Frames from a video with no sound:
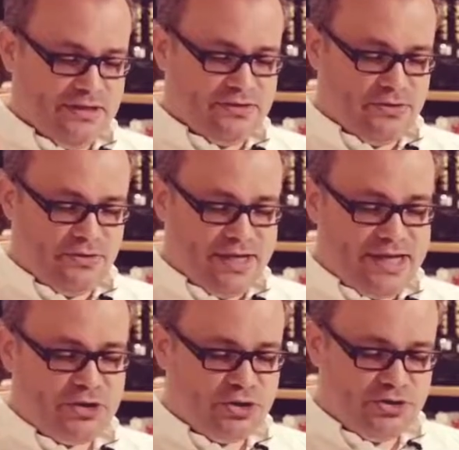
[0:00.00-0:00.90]
So
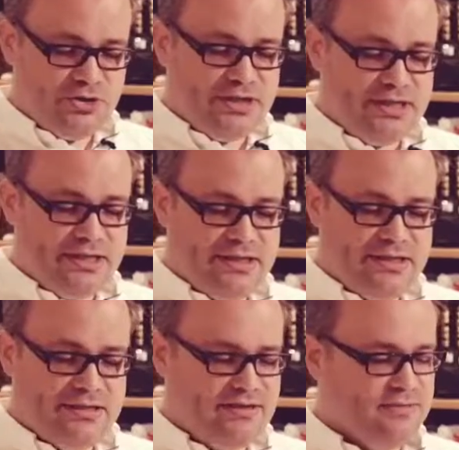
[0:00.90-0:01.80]
nature
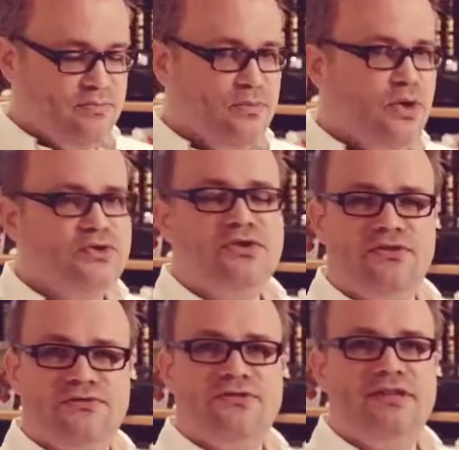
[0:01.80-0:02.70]
is most
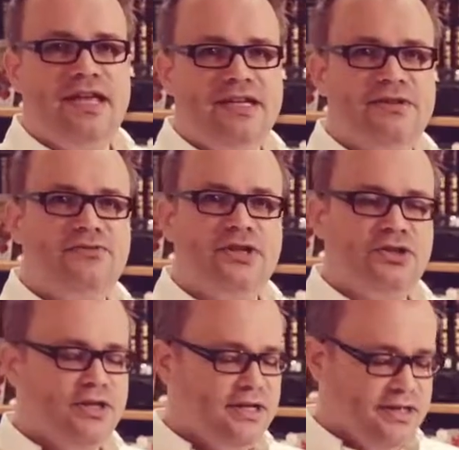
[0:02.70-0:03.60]
often
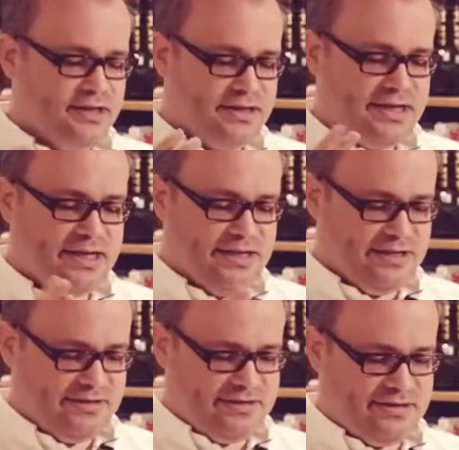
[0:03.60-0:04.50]
antifragile,
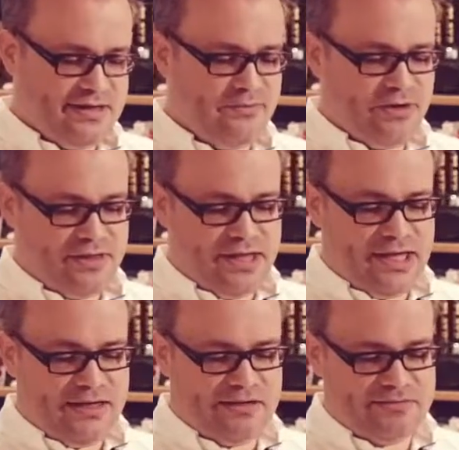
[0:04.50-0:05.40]
and
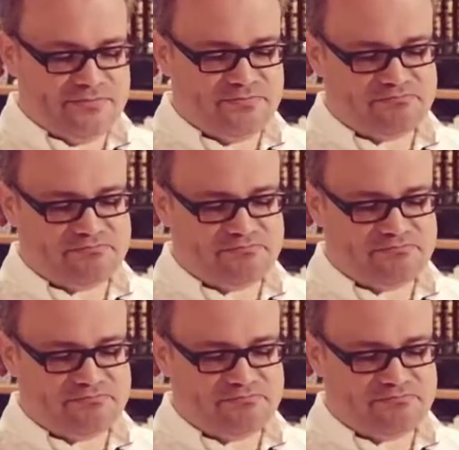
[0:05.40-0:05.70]
everything